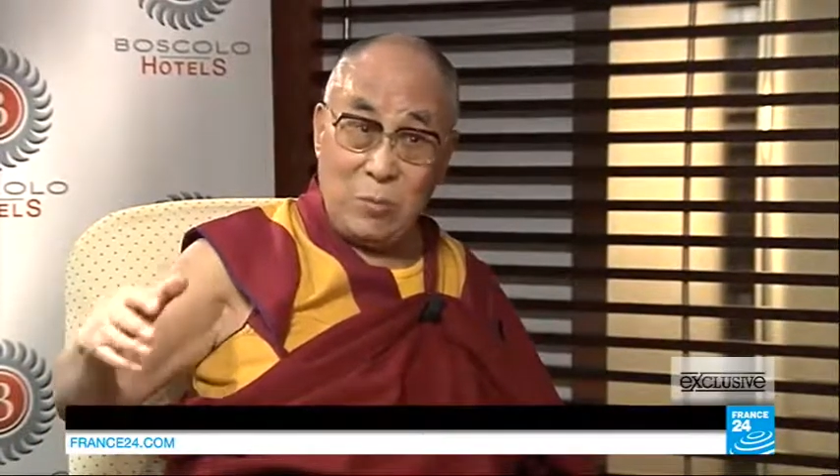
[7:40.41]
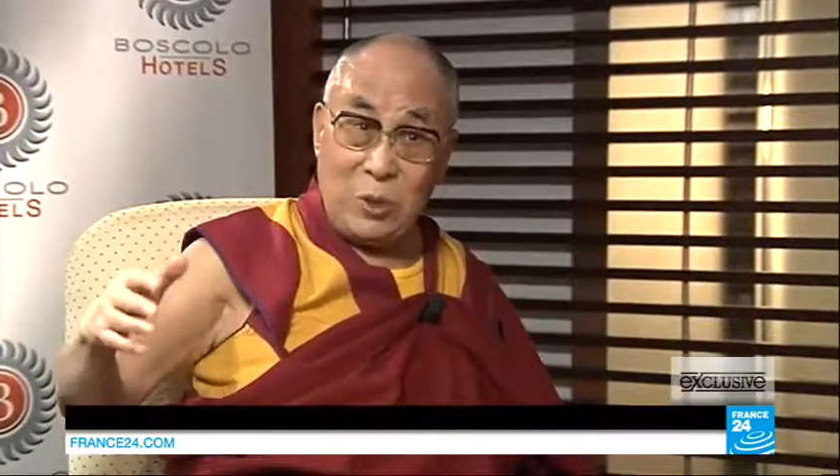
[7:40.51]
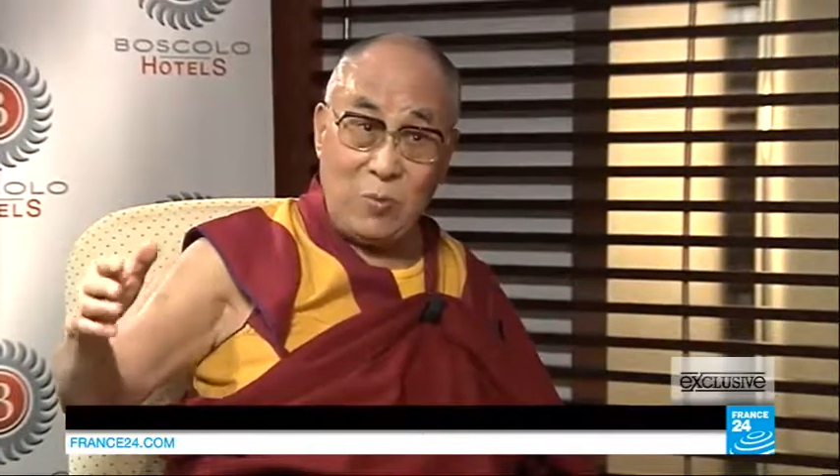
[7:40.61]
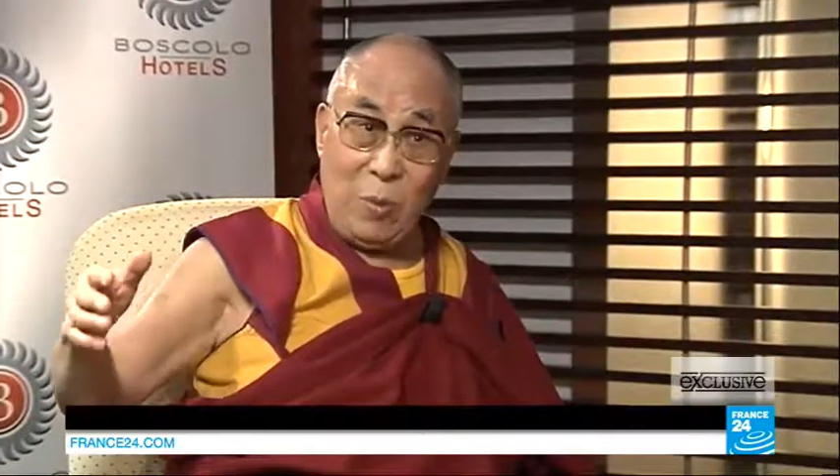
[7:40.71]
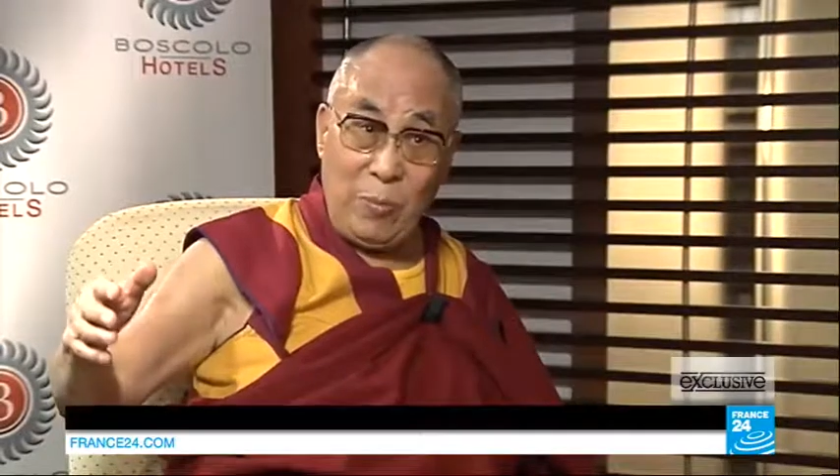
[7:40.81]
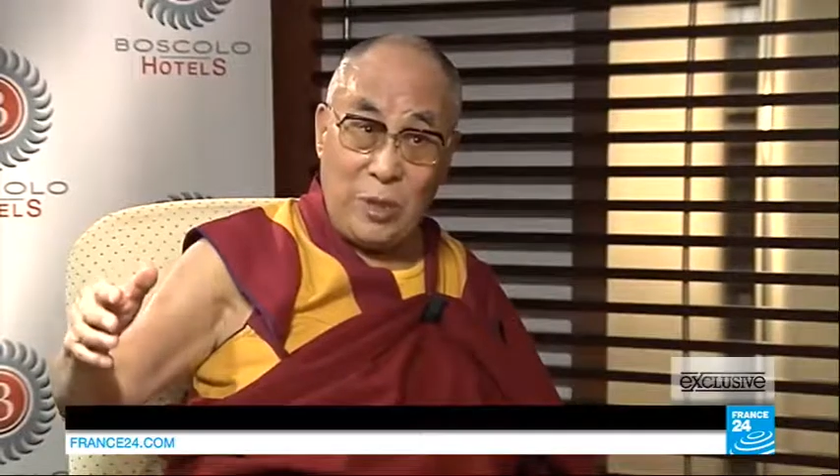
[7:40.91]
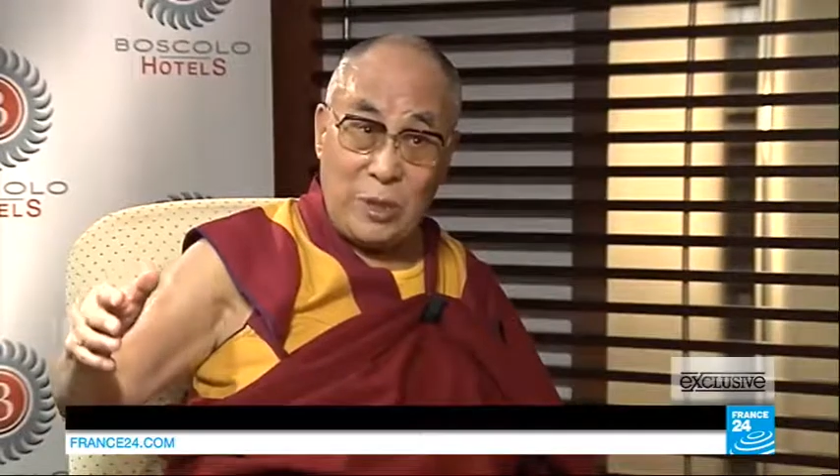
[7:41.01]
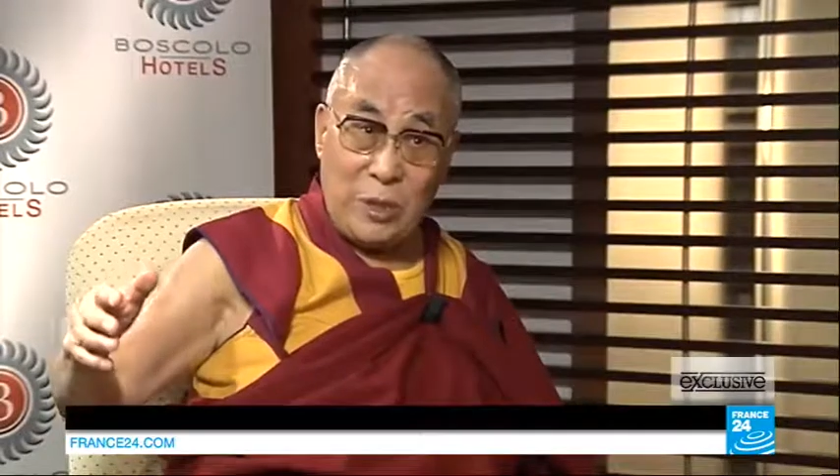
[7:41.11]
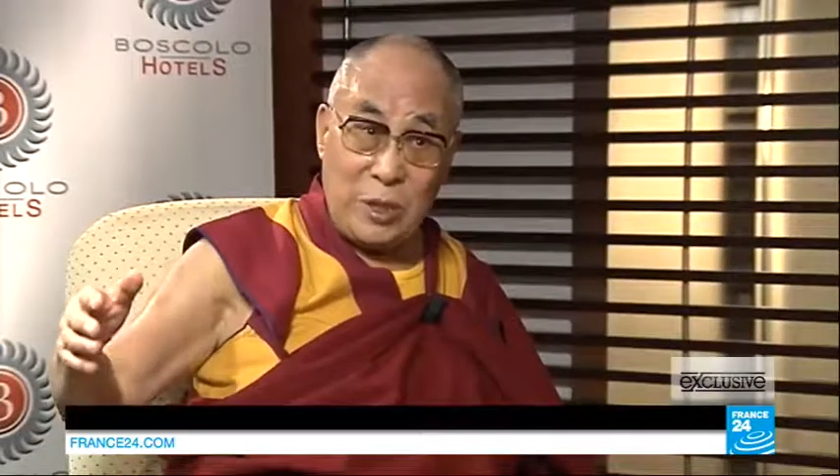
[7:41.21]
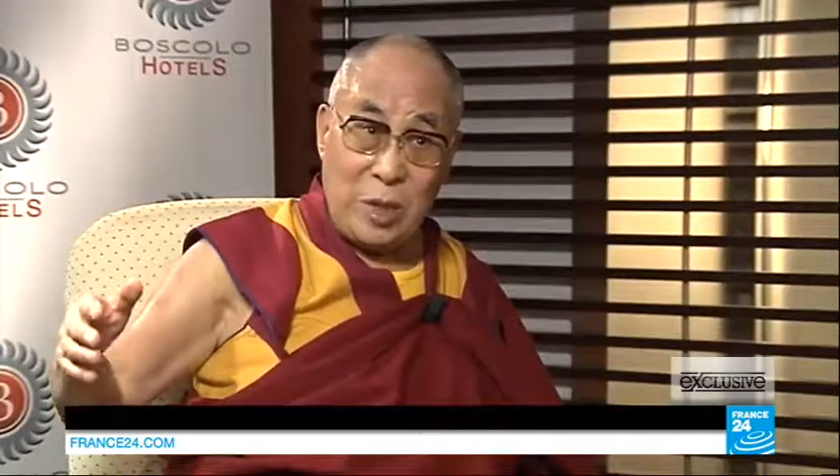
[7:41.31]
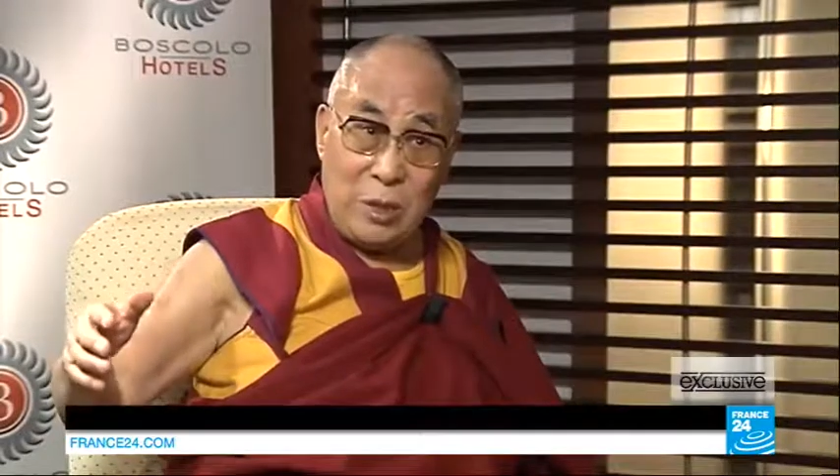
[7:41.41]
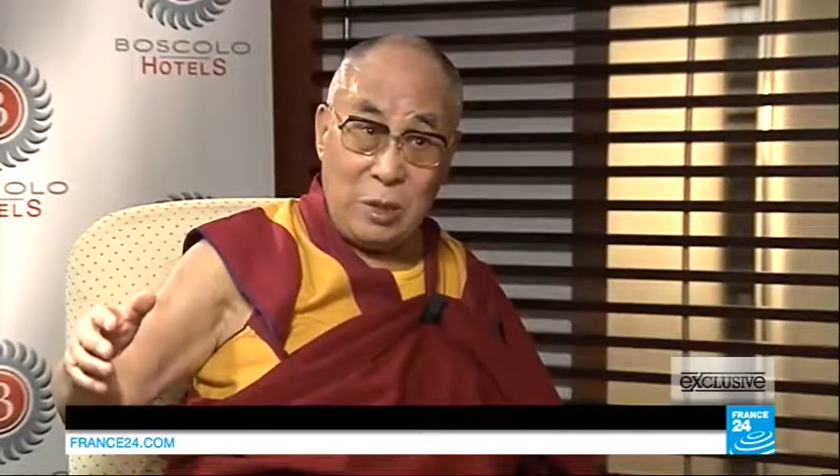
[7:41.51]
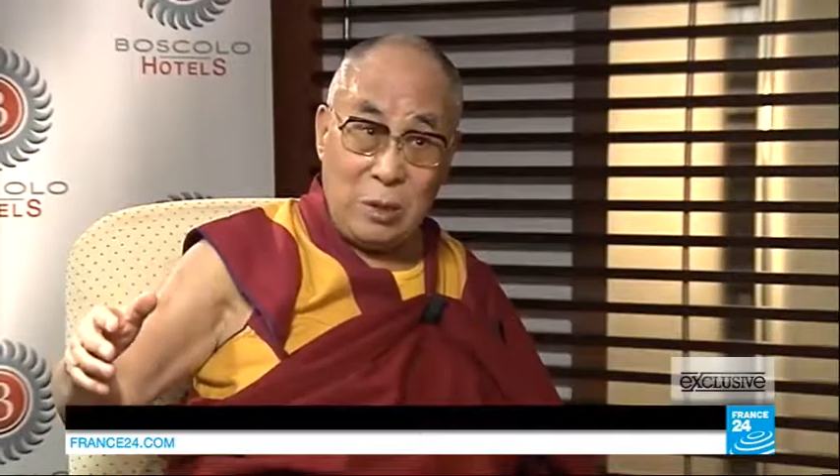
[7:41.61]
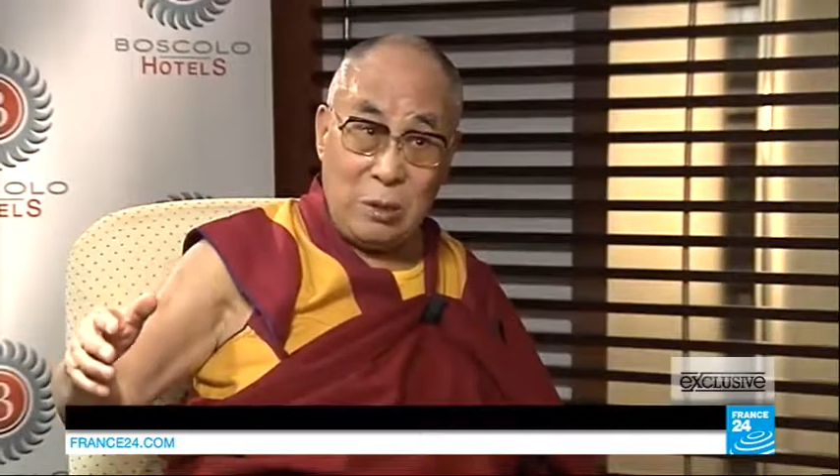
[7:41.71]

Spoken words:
Buddhist population in China